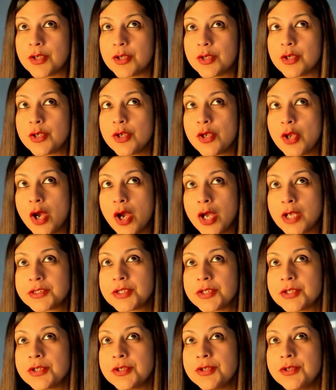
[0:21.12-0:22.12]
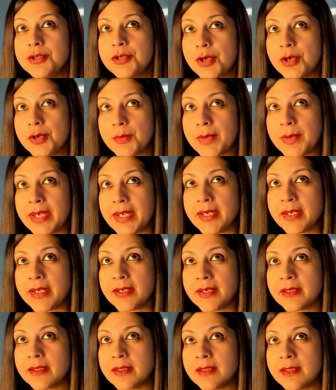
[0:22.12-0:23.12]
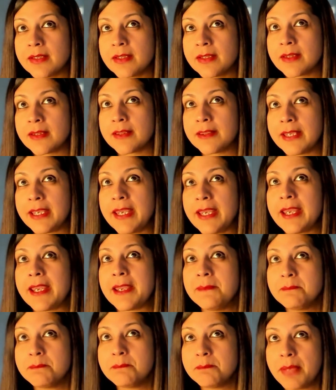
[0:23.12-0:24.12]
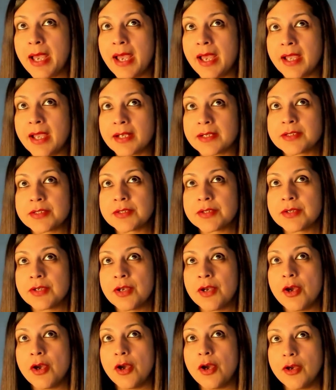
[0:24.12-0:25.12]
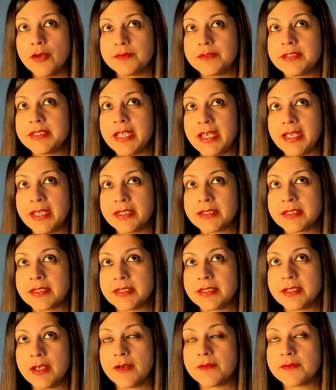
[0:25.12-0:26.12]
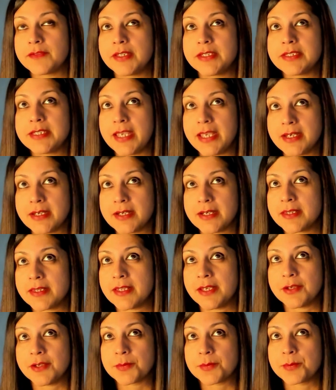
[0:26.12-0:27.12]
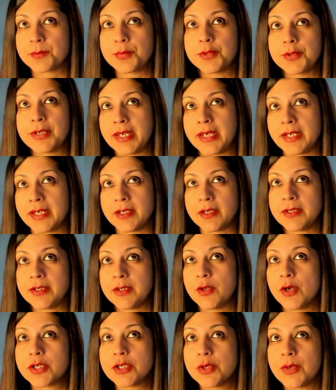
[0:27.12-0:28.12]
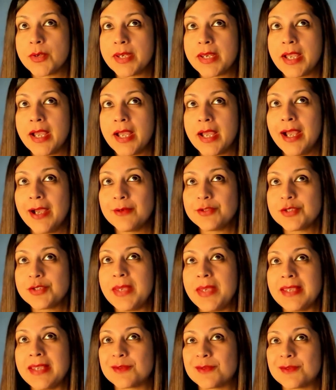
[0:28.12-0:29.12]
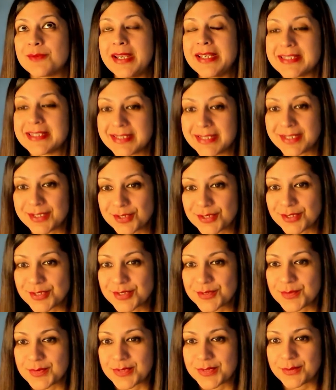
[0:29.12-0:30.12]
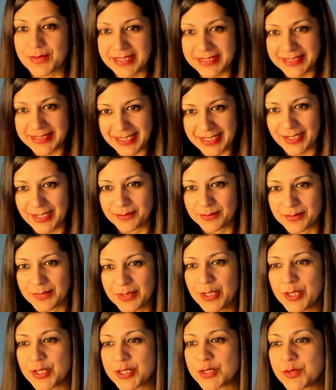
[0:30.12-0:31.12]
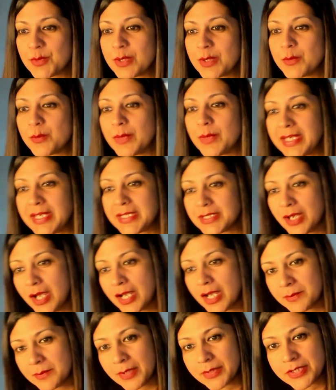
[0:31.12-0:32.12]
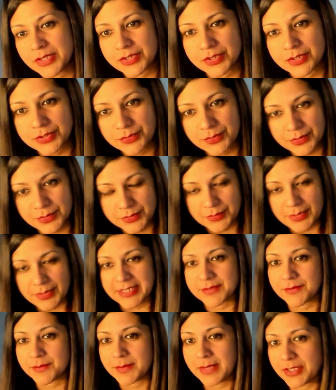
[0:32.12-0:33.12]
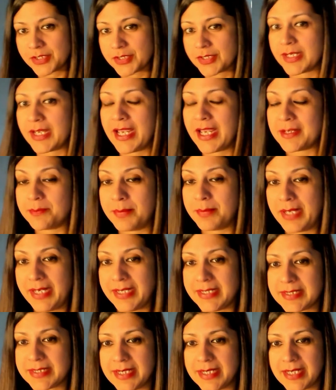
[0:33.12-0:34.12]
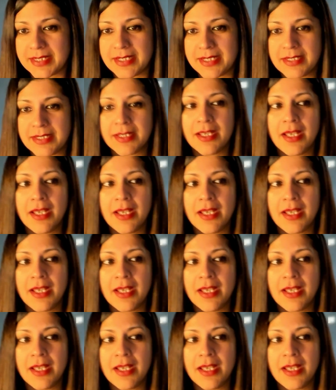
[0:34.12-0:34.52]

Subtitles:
not knowing the impact of the data that you're putting in, not knowing how to make the right decisions with the right data. So when we talk about digital transformation at Pace, Nathan,